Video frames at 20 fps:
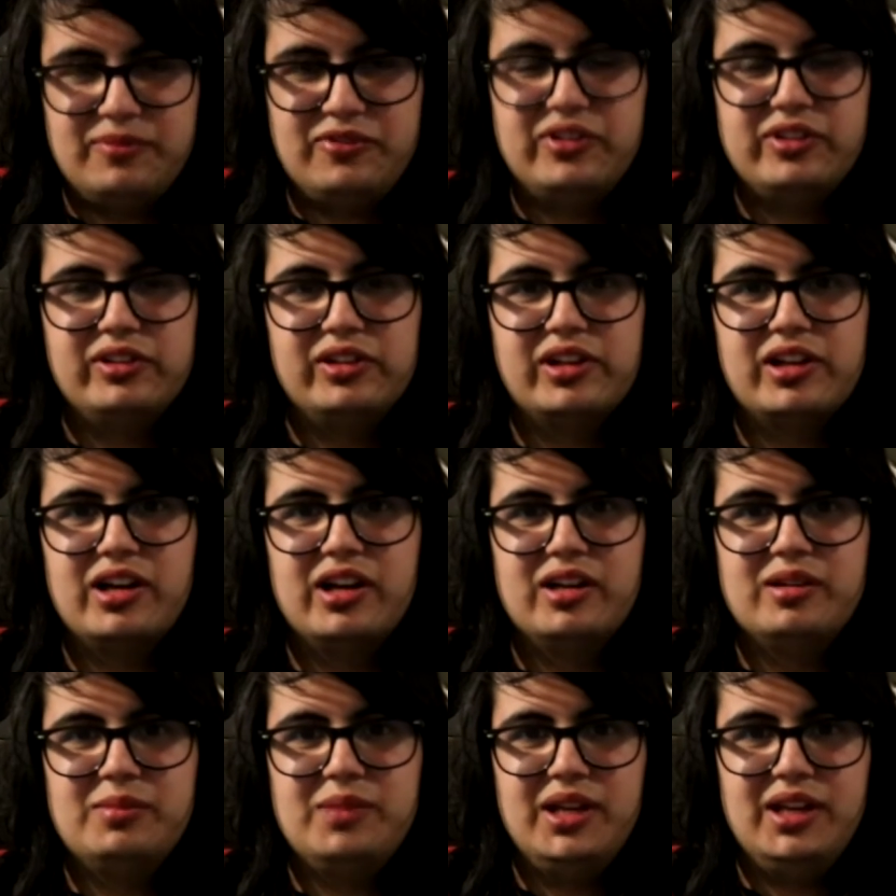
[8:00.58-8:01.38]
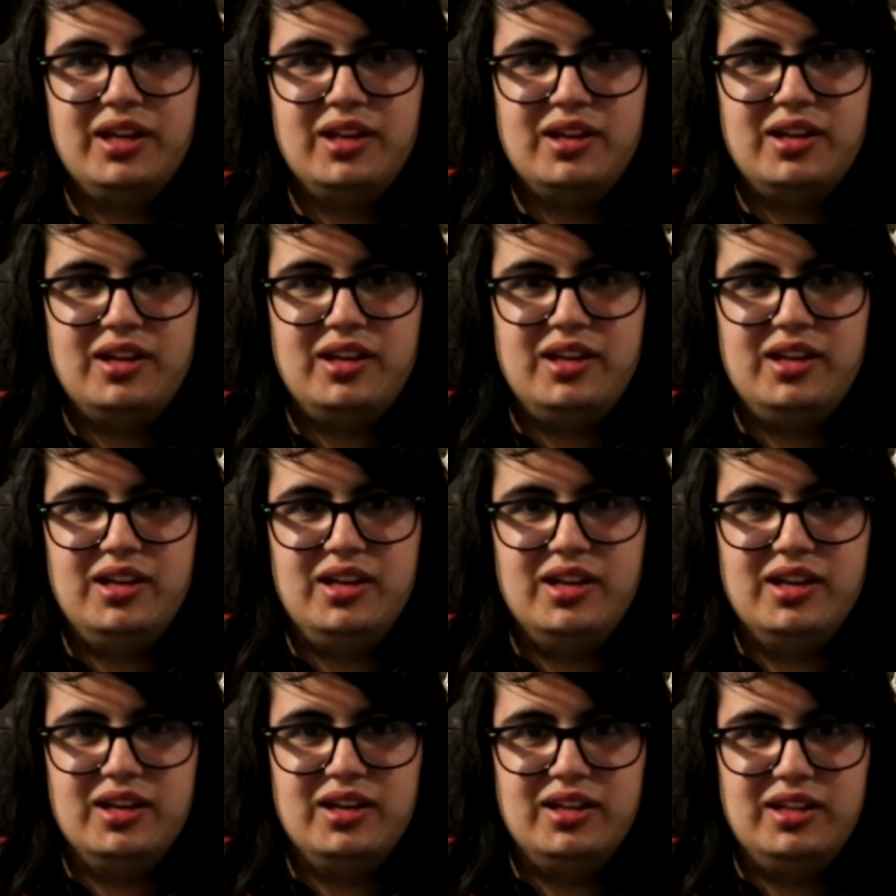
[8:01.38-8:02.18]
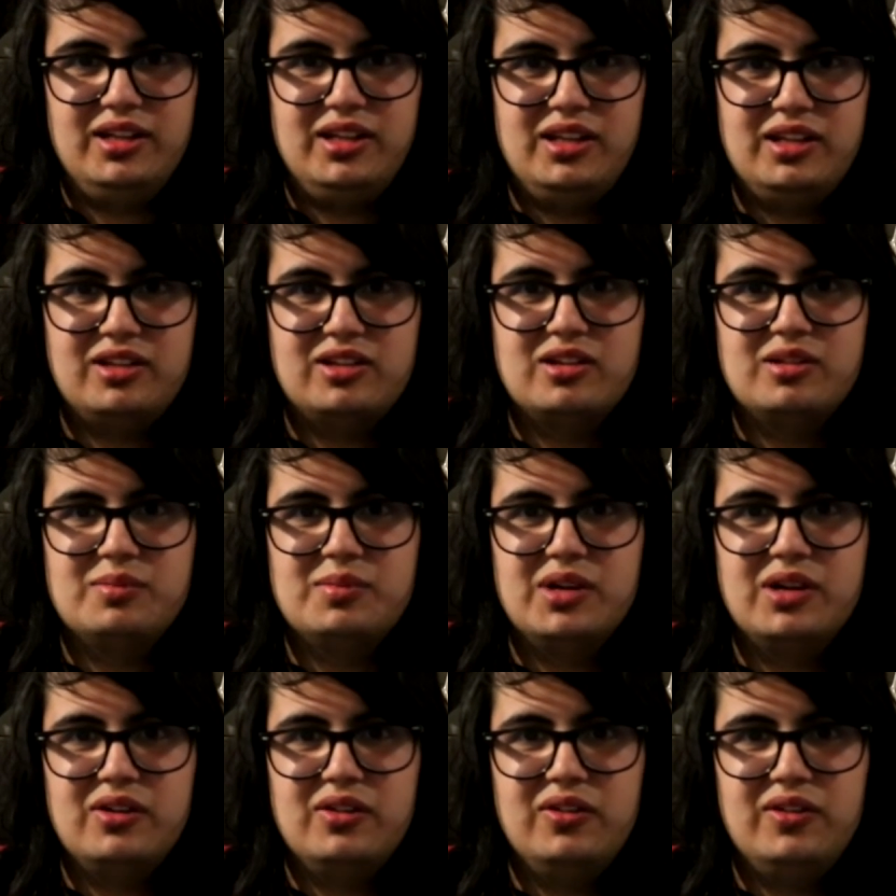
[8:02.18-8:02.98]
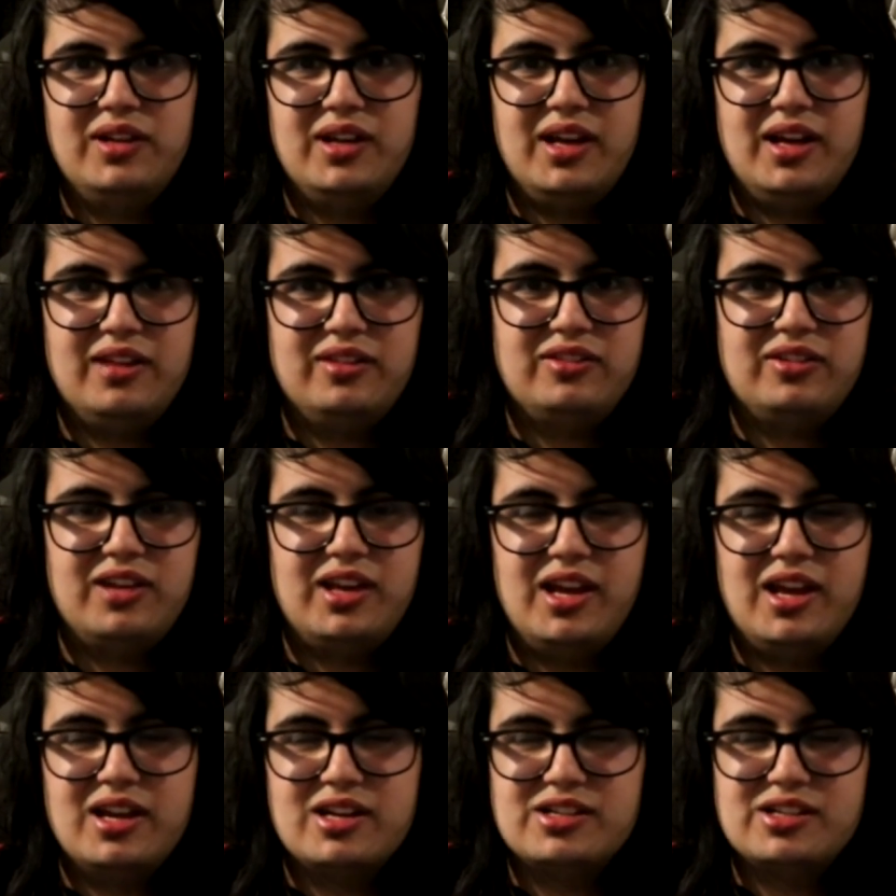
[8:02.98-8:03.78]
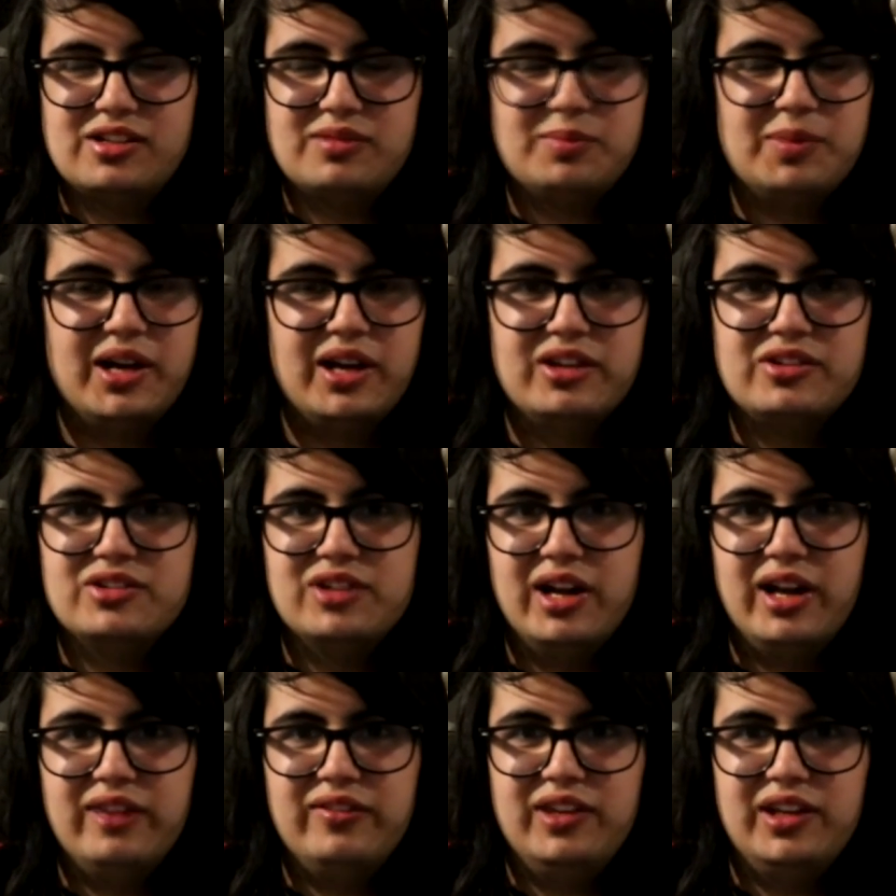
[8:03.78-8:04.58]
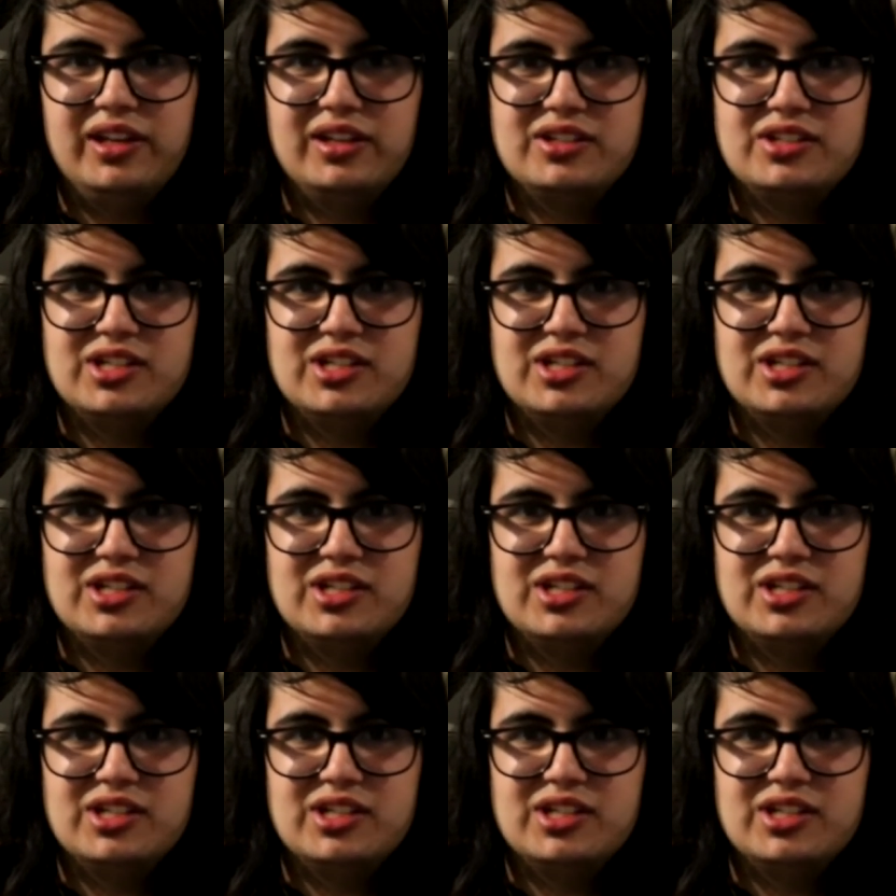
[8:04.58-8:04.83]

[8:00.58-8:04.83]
fuel economy in eco mode as you can just by driving